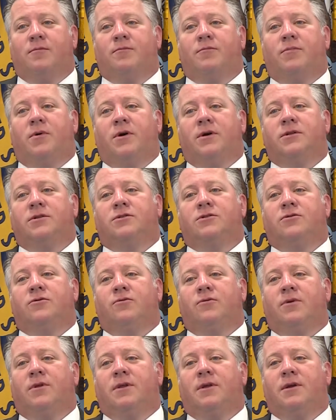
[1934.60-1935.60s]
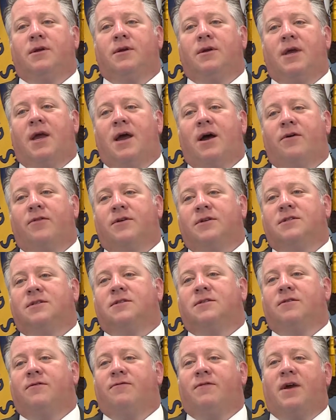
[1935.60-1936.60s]
but to really how this
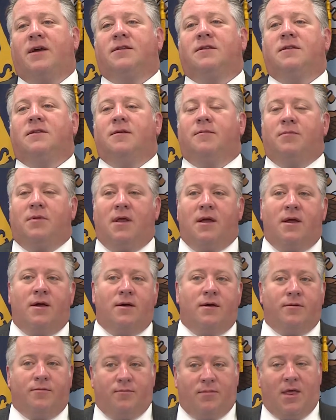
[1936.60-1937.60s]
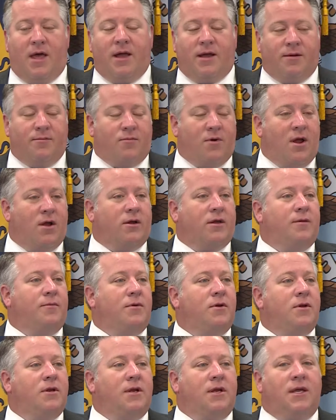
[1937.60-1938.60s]
has affected the Black and brown
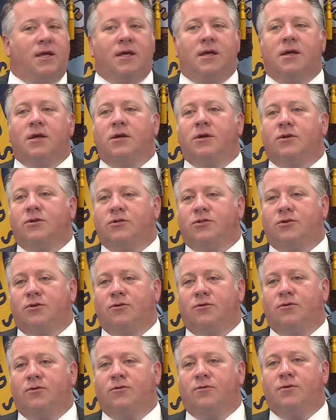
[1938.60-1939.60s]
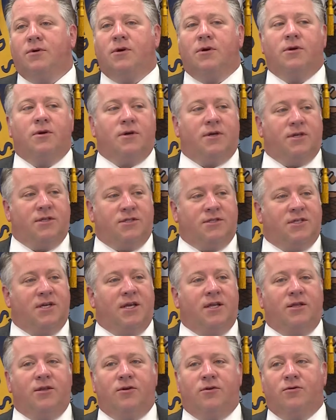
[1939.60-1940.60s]
community, to
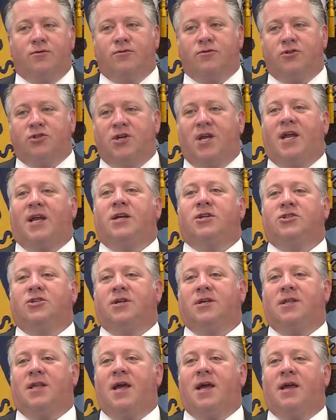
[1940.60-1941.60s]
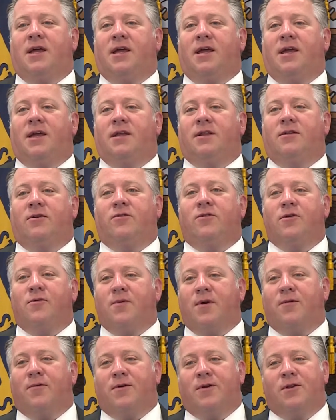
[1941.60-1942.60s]
continue changing that. And the only
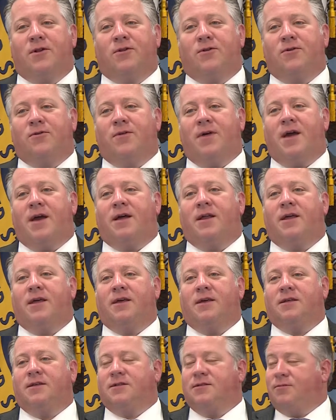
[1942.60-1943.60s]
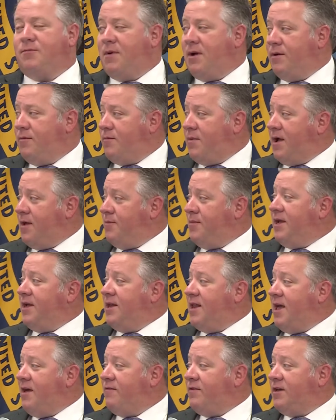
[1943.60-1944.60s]
way we're going to do that is by
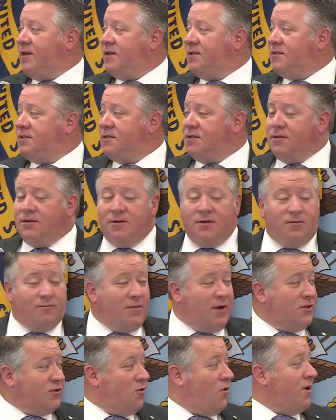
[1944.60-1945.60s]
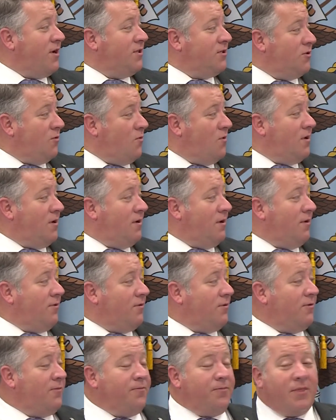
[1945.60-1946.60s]
being advocates, by talking to one
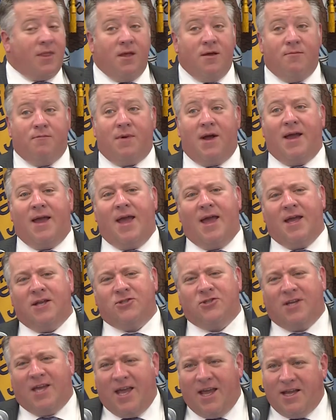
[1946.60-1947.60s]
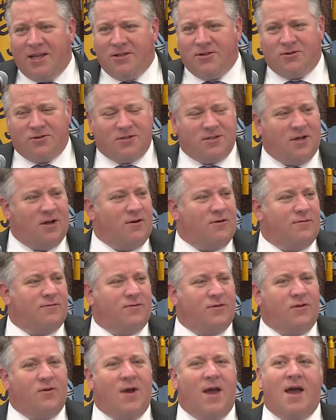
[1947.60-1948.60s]
another, by educating
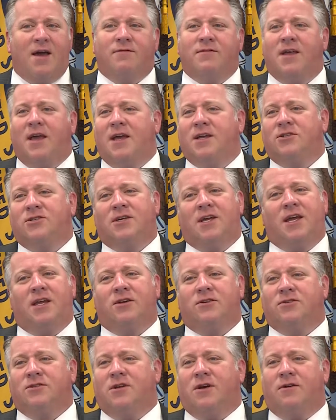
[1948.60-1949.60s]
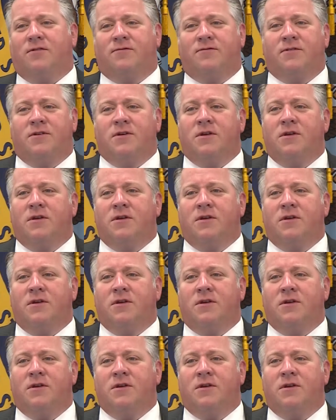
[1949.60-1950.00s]
yourself. You have to educate yourself.